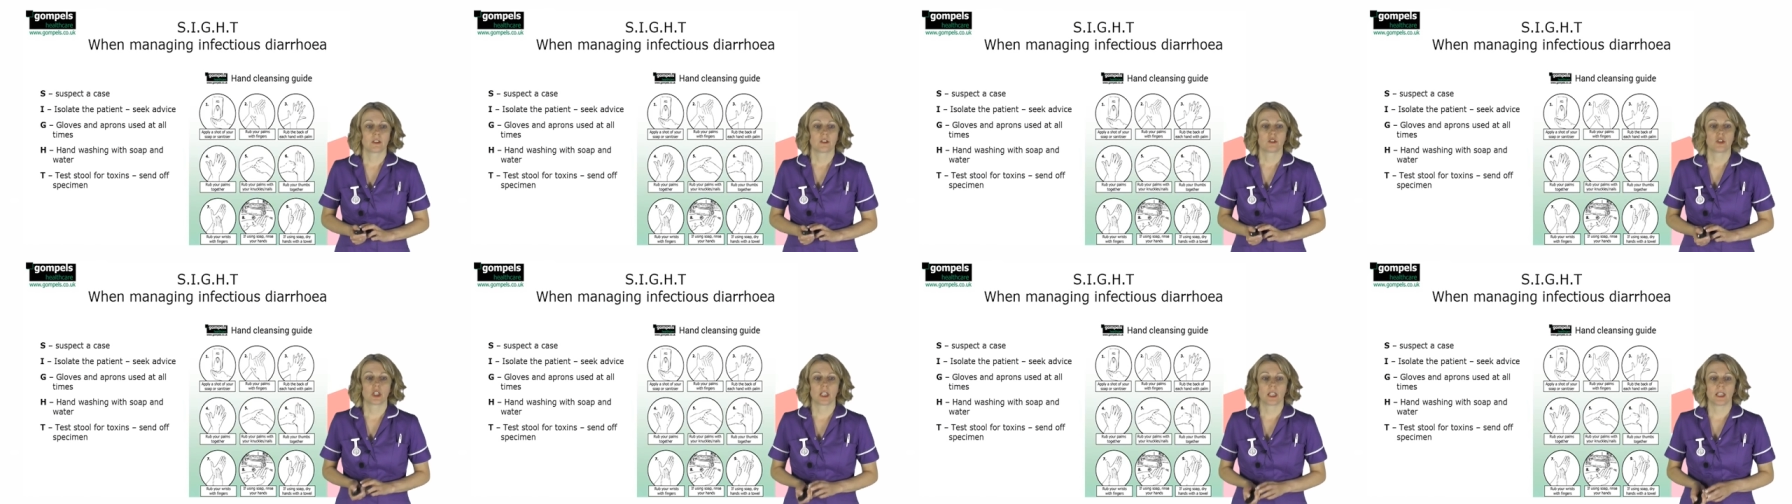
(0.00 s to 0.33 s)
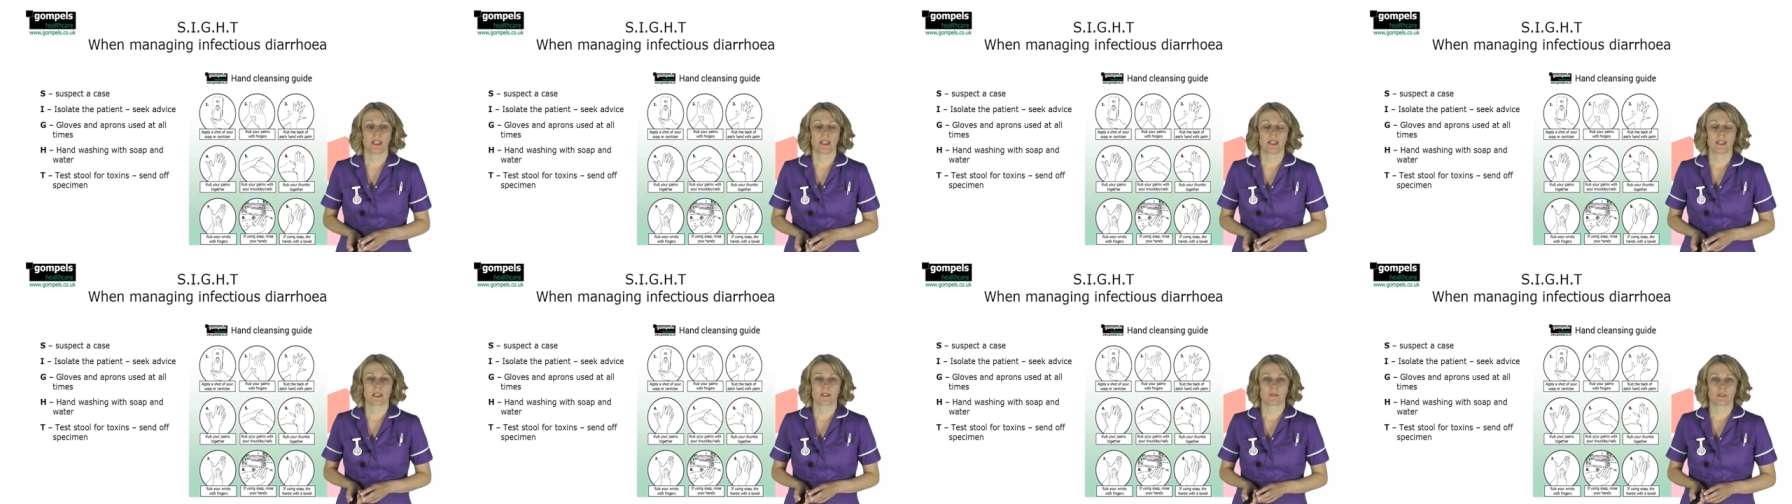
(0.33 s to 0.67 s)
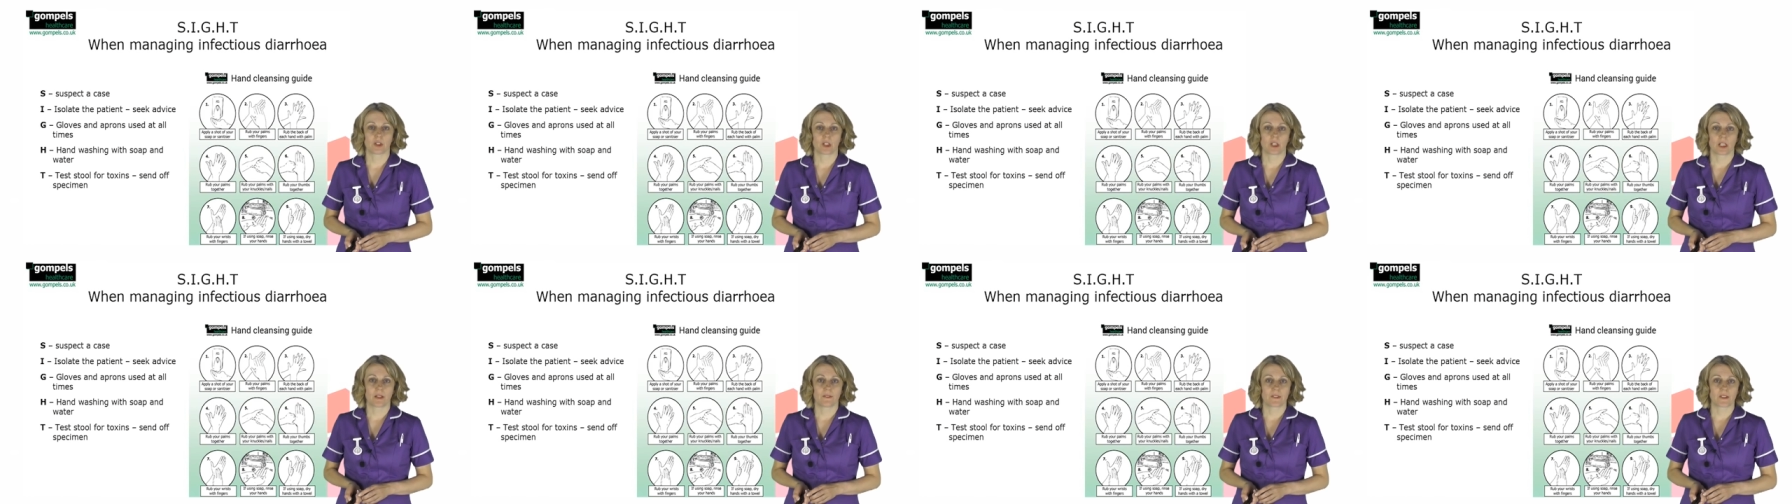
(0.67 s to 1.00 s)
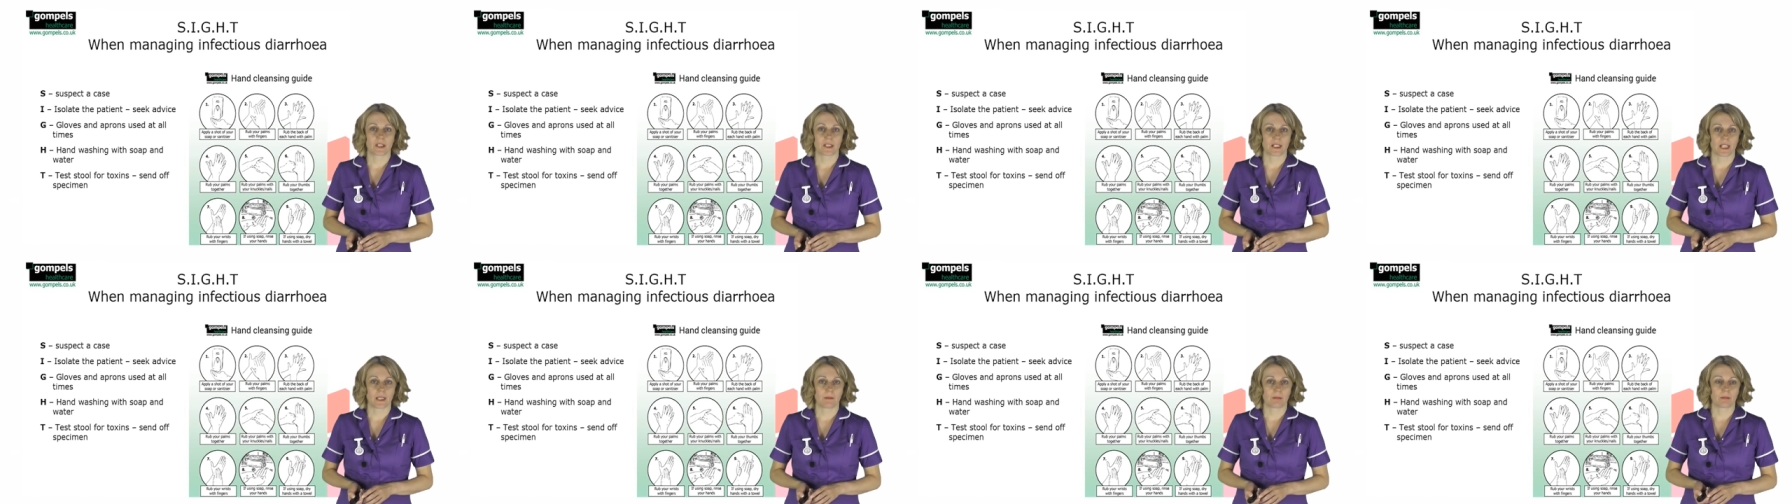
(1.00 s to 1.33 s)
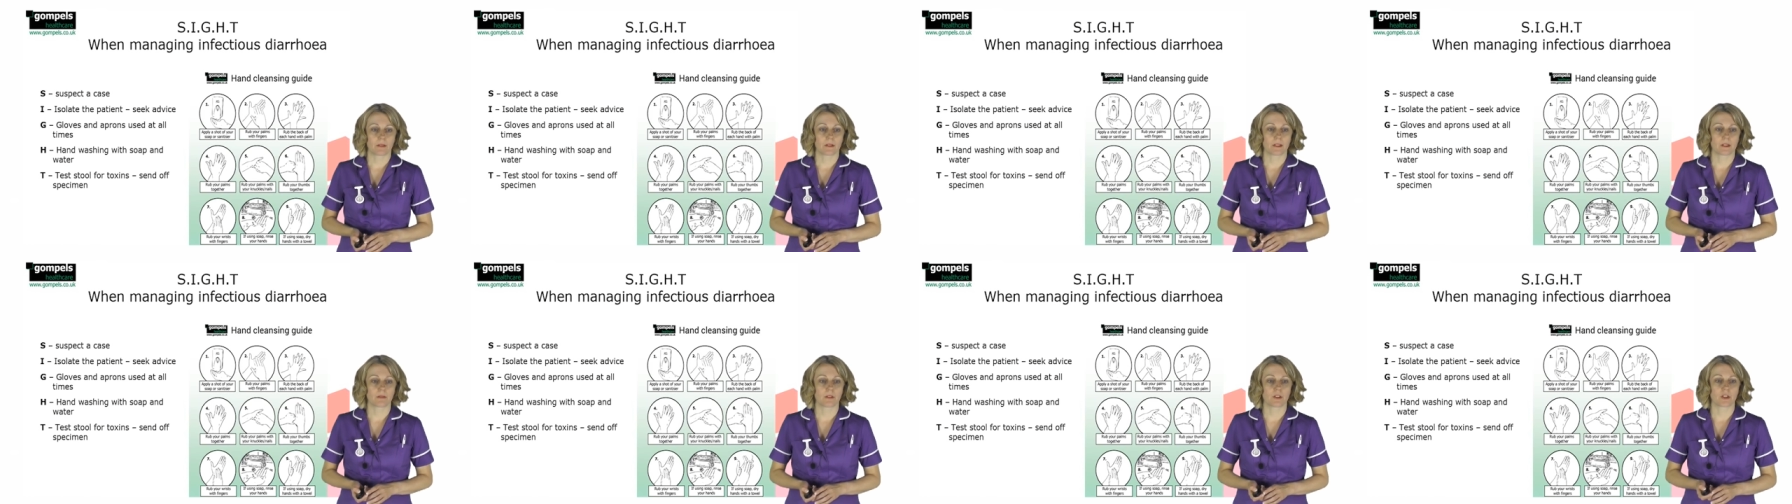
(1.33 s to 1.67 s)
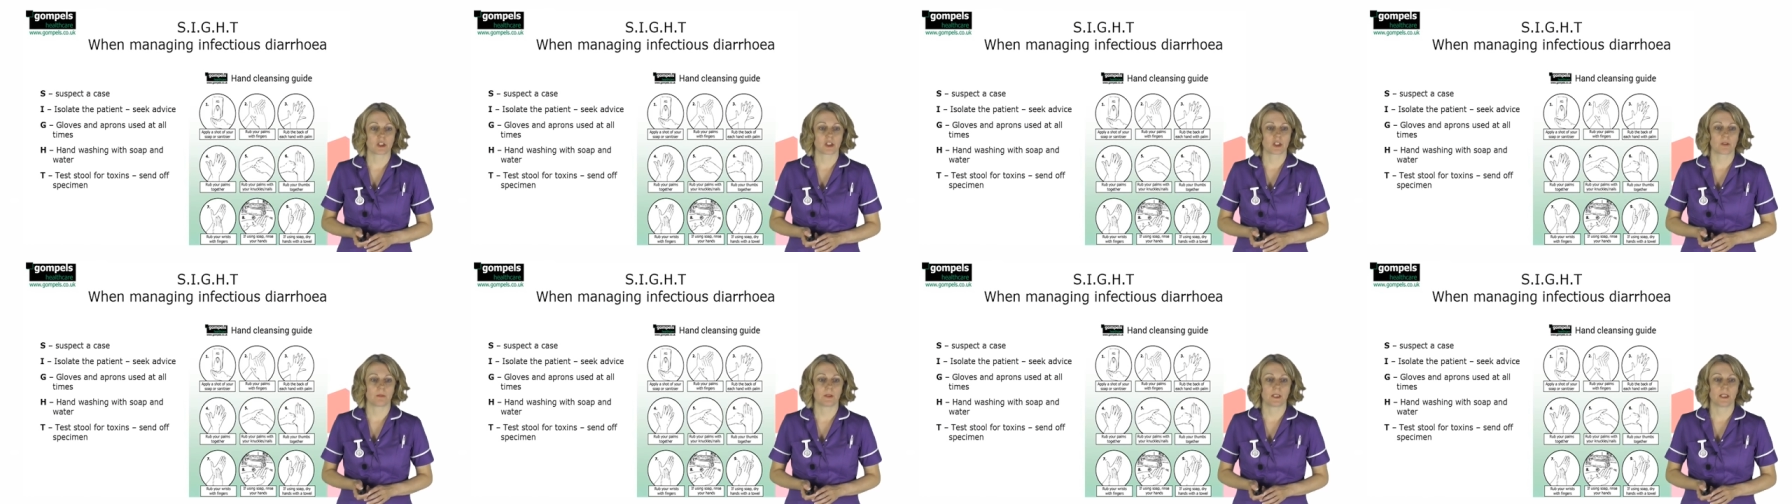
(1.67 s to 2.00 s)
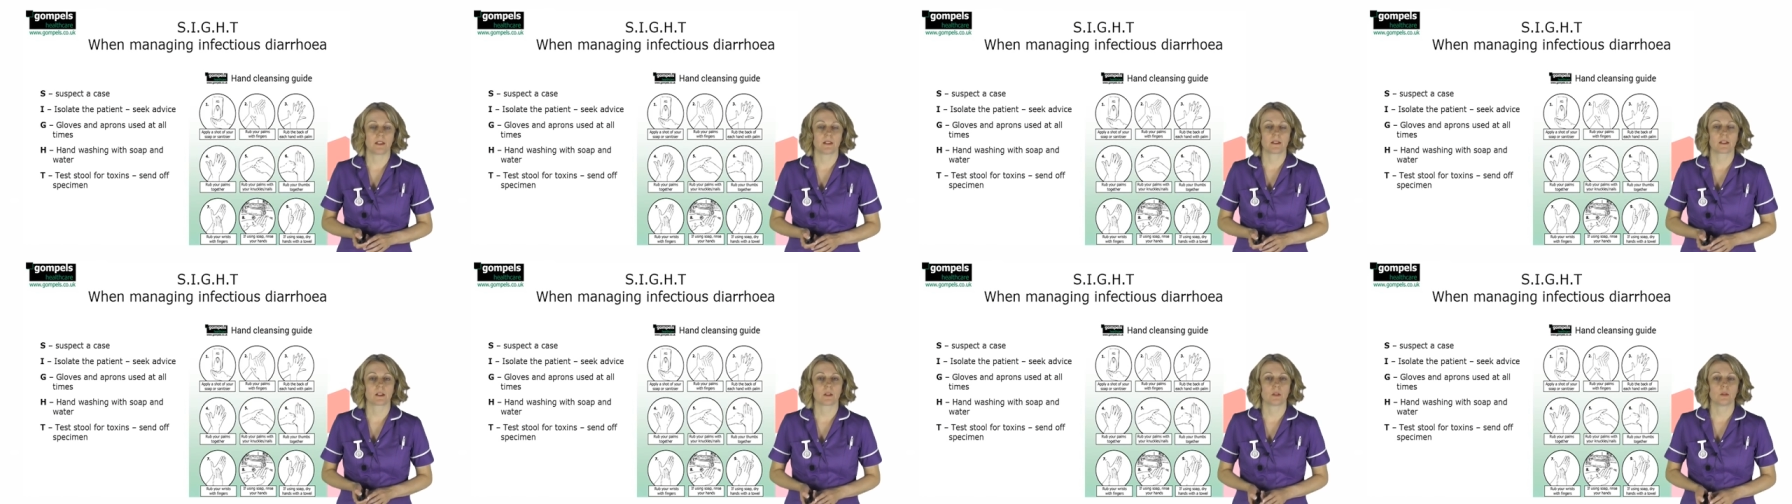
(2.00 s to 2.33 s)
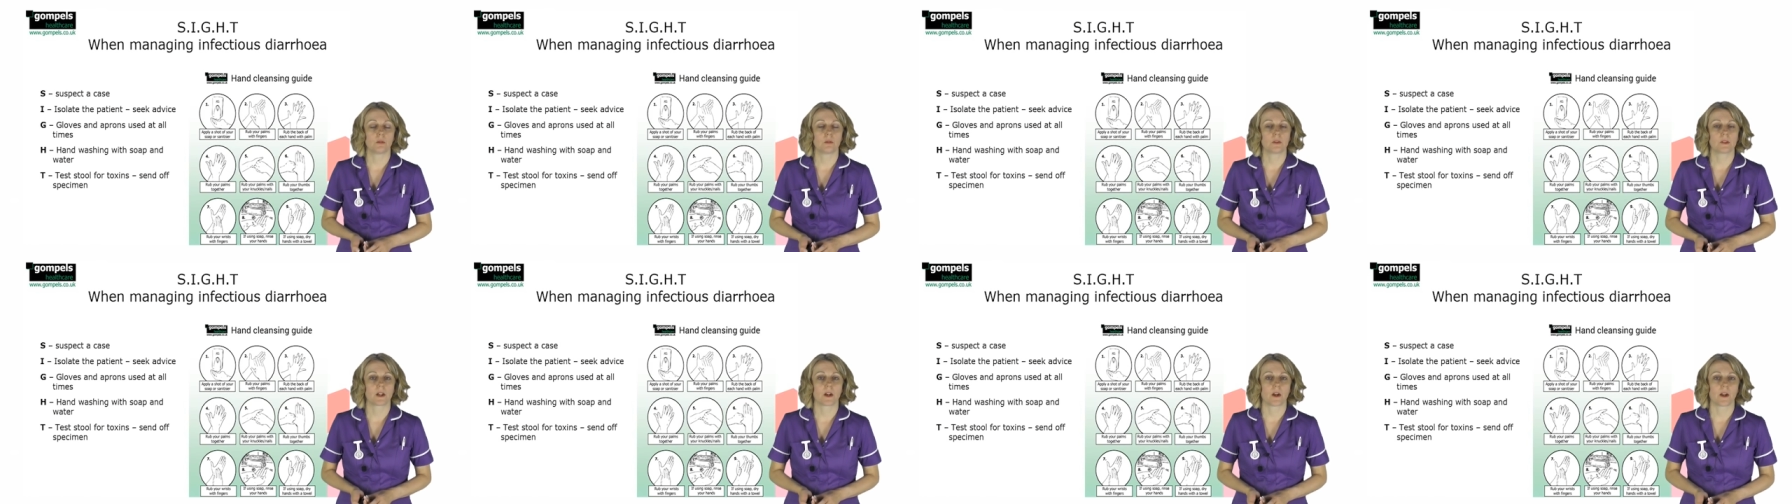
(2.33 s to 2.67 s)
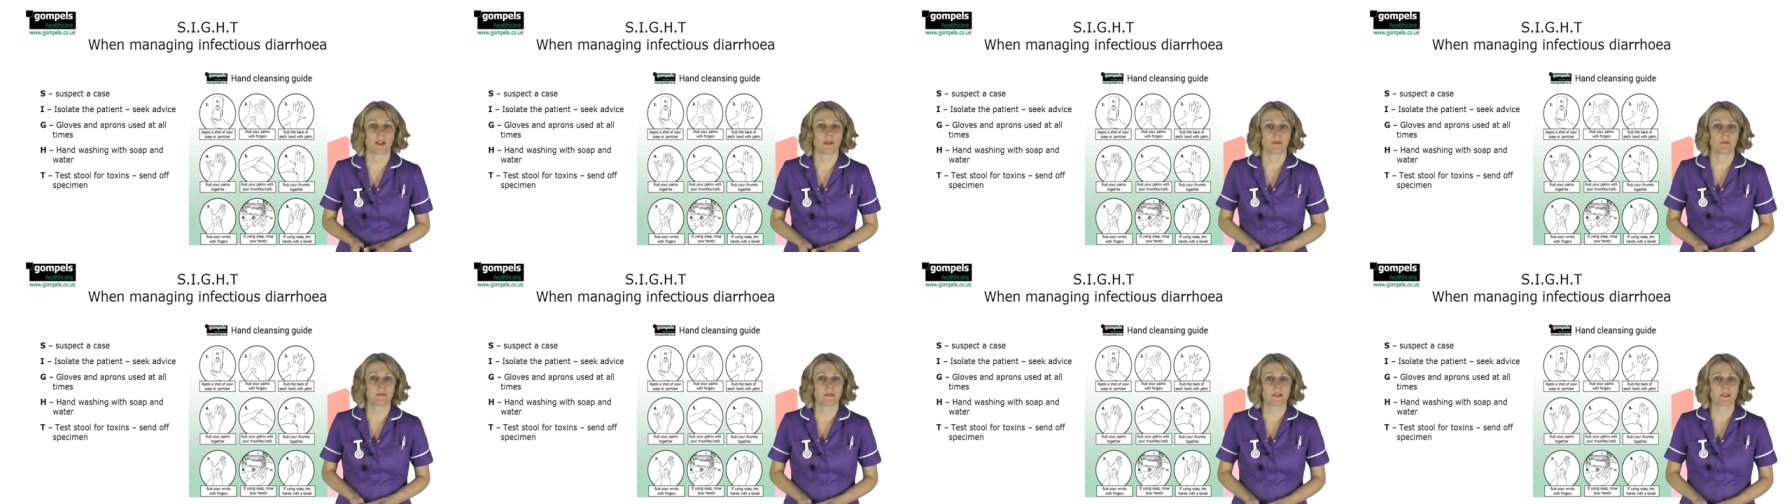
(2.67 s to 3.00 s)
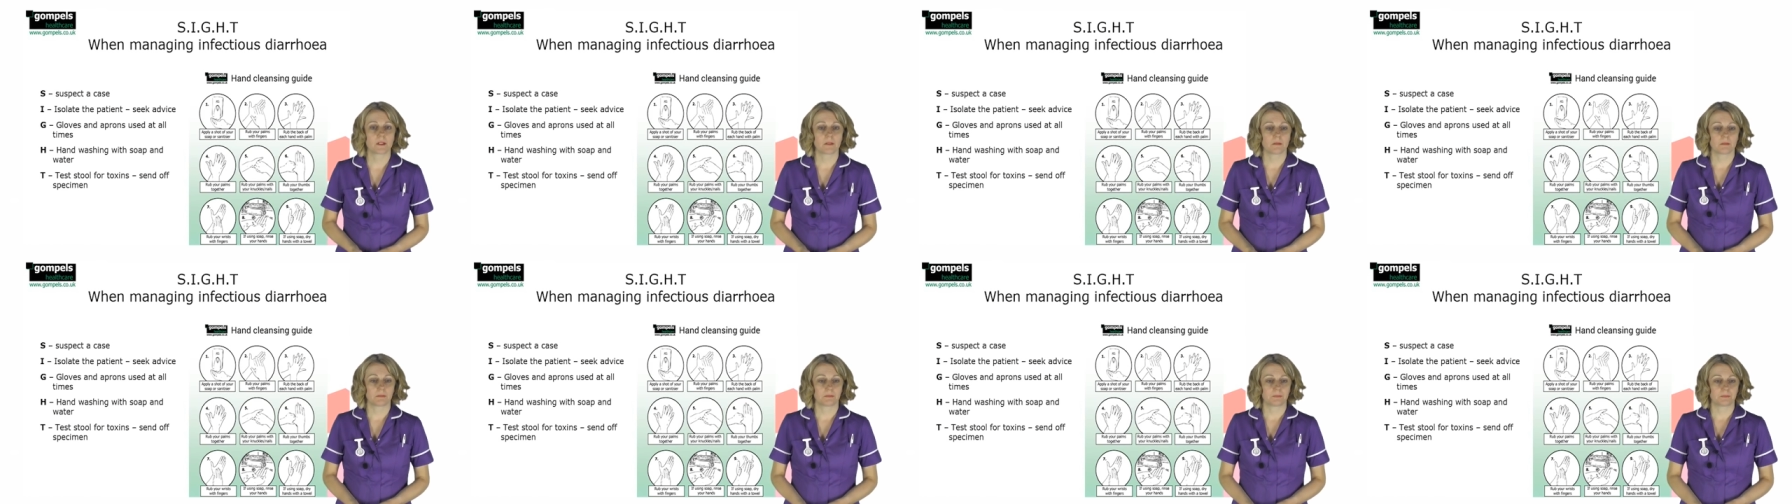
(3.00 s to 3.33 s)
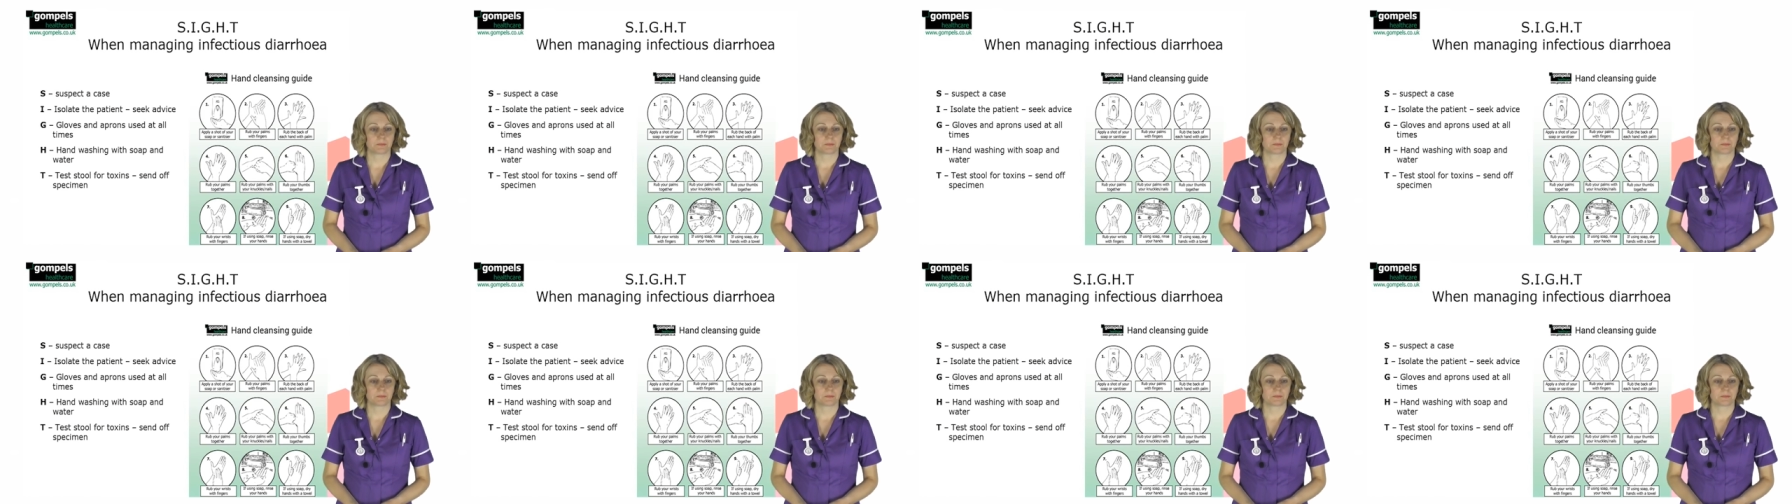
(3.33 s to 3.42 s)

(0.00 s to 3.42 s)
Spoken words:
G is for gloves and aprons, which are to be used at all times.